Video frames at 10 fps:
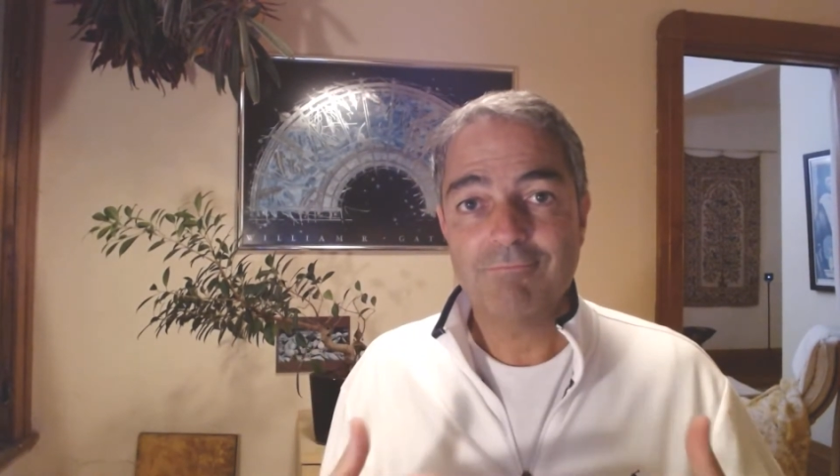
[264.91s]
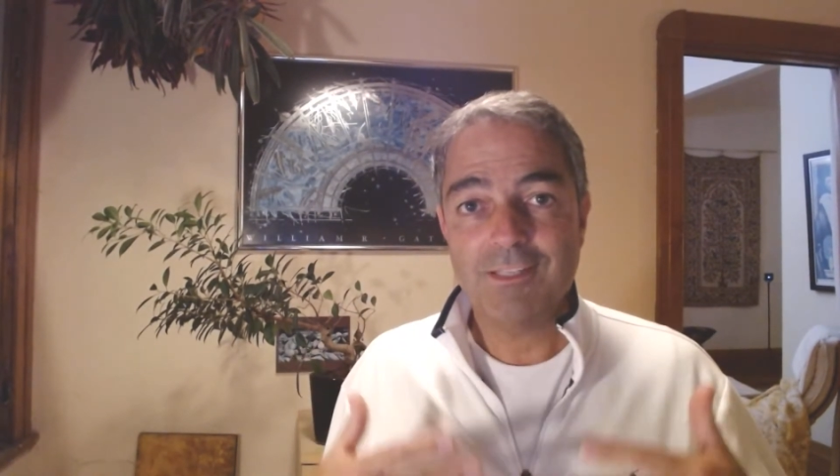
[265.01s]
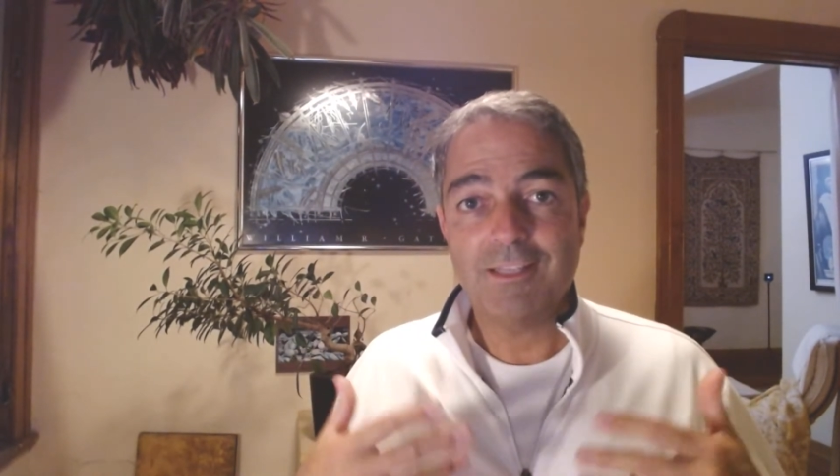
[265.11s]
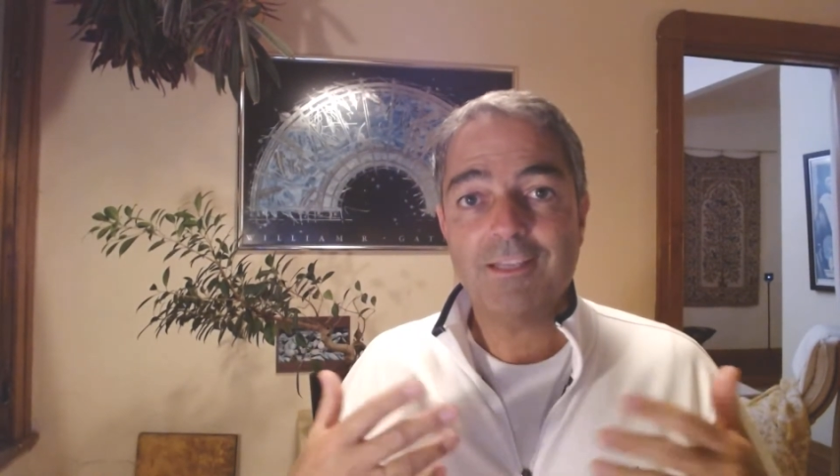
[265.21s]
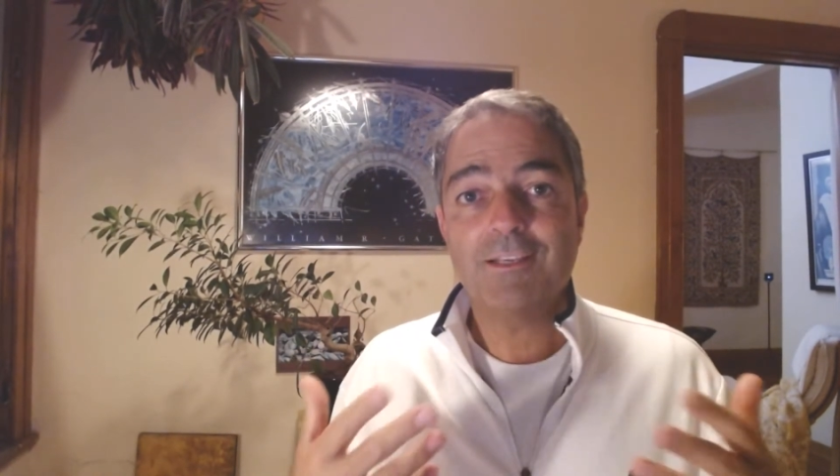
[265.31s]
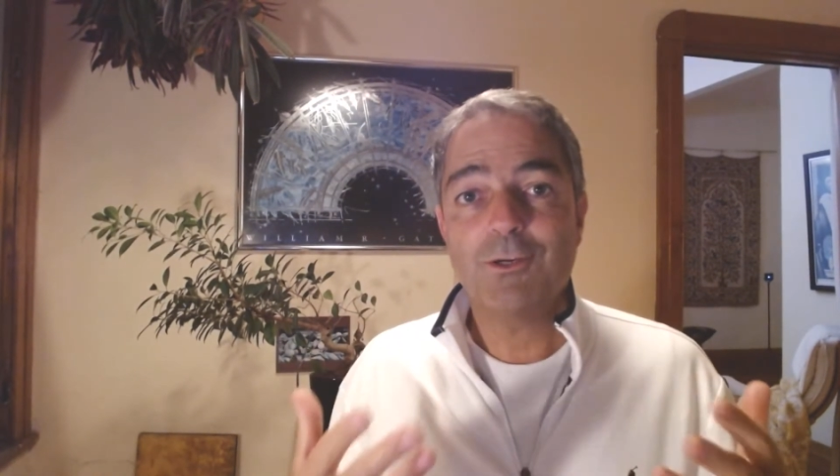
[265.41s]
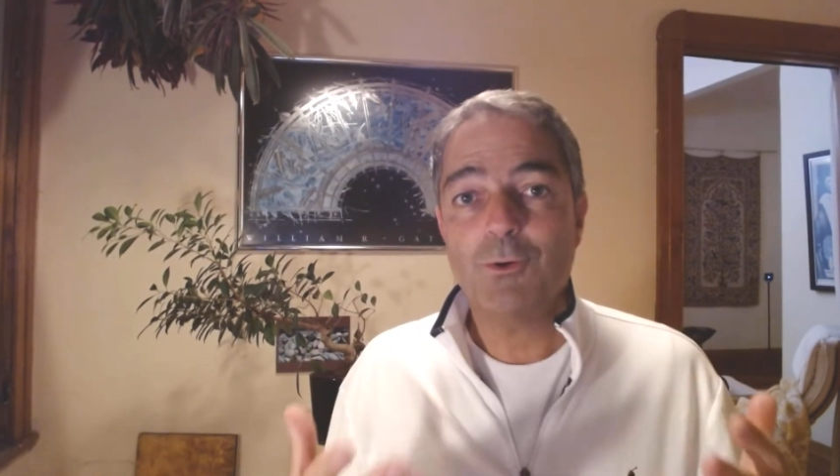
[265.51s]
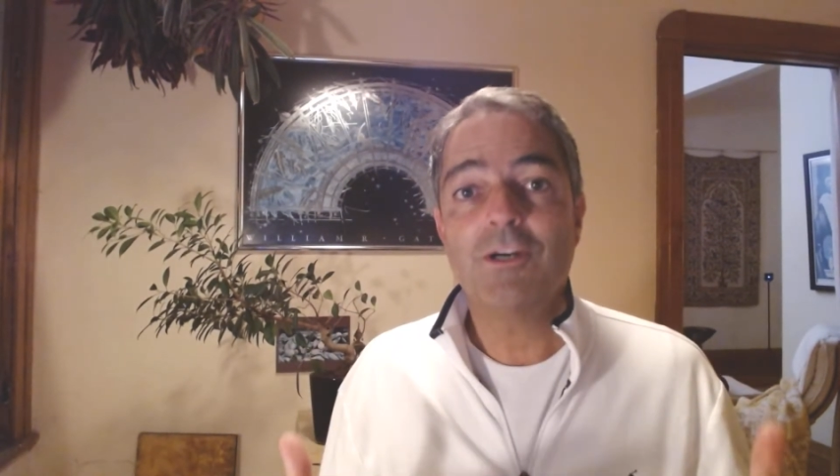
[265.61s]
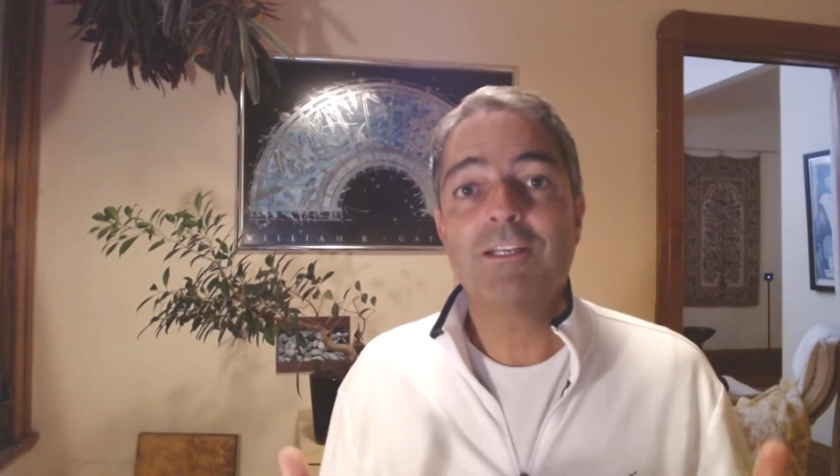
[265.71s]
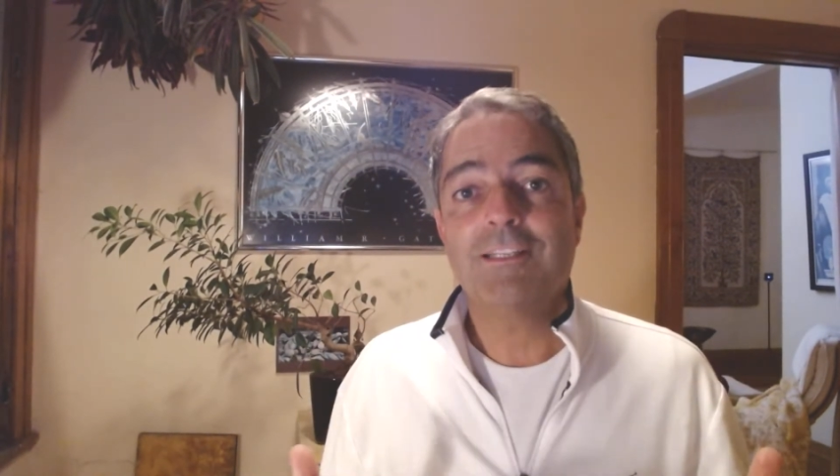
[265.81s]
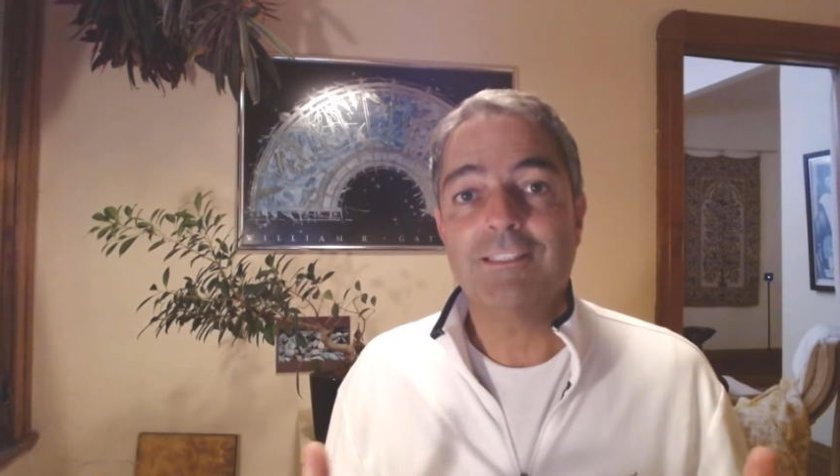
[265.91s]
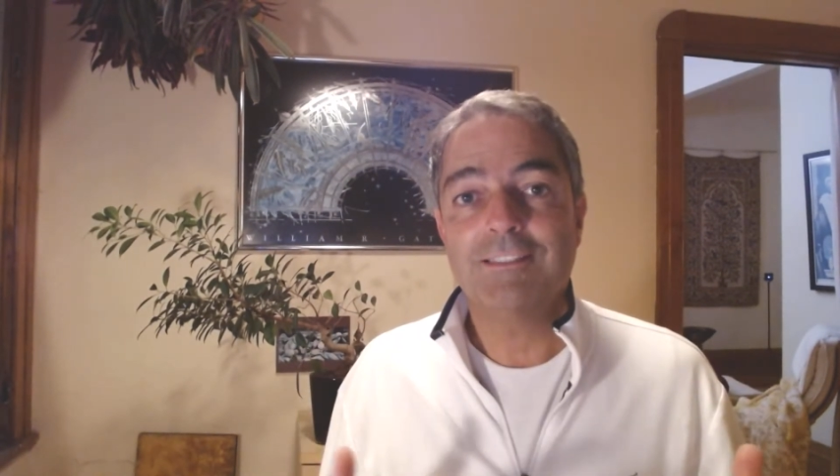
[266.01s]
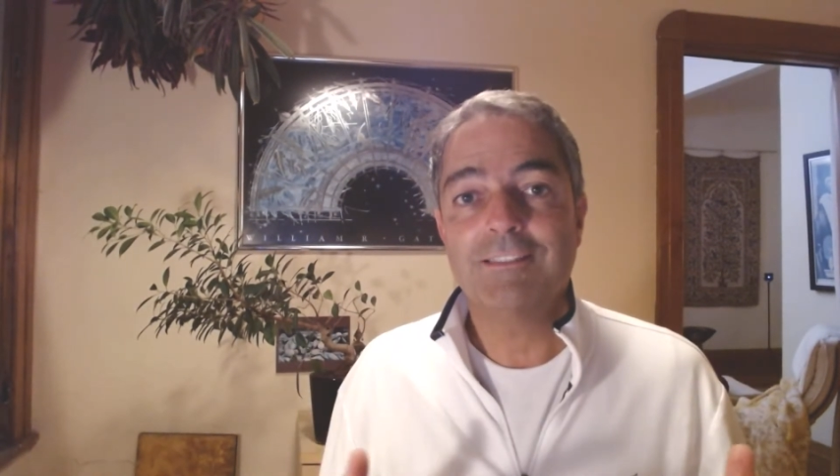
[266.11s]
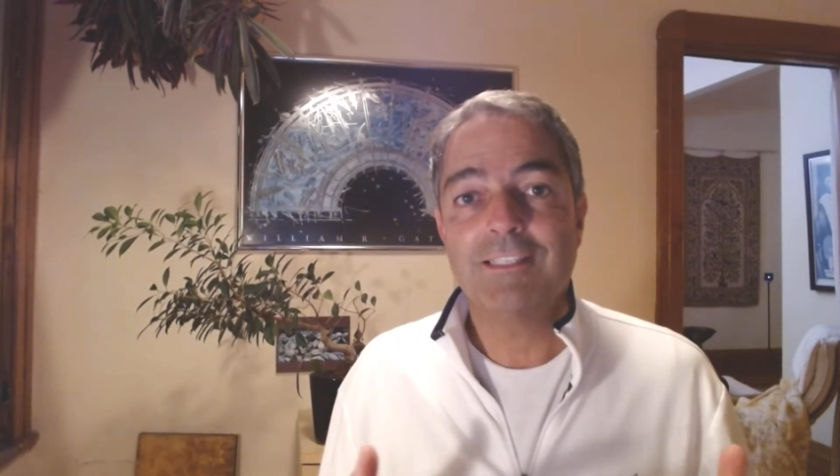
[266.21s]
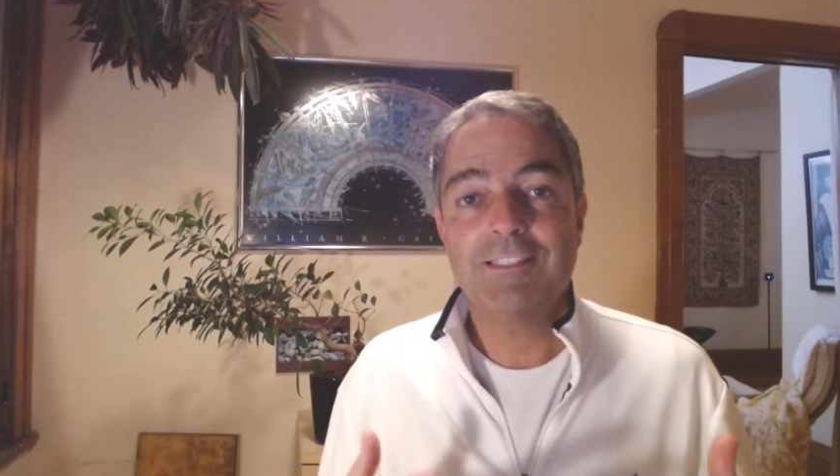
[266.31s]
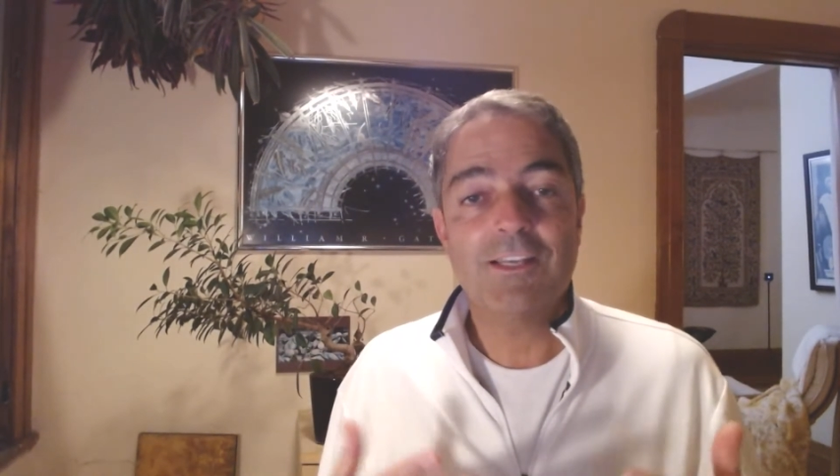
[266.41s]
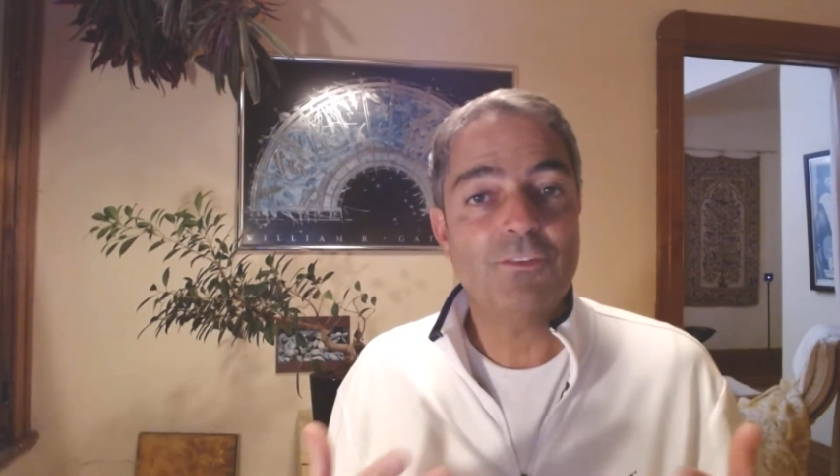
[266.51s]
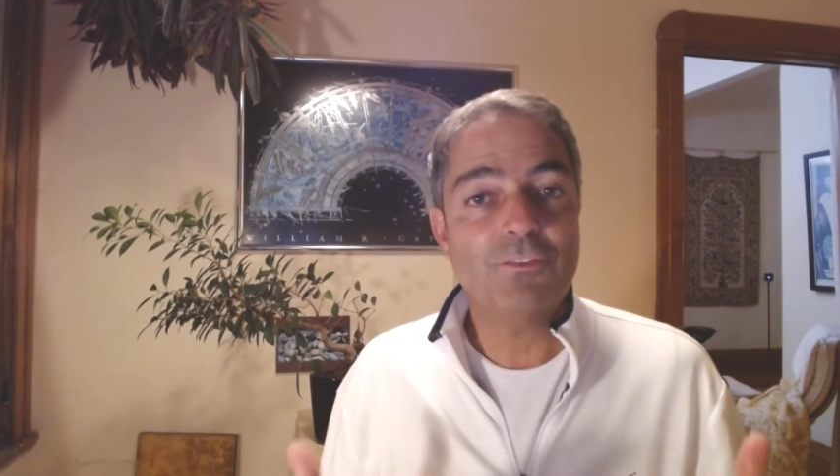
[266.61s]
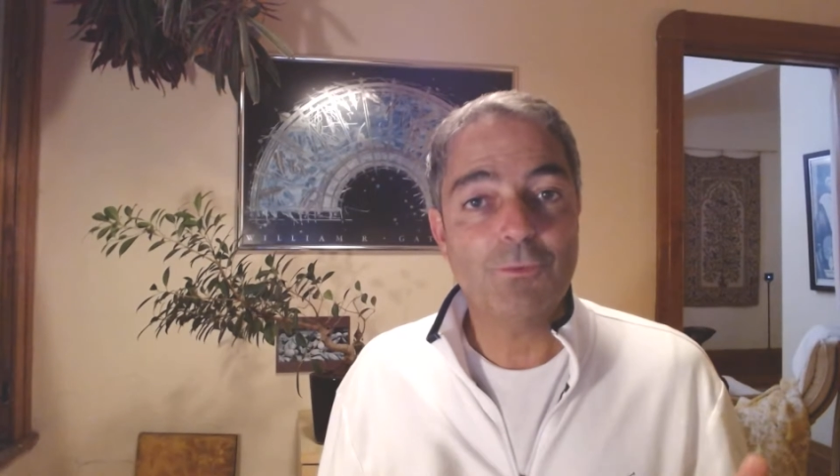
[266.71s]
thinking quietly that yes,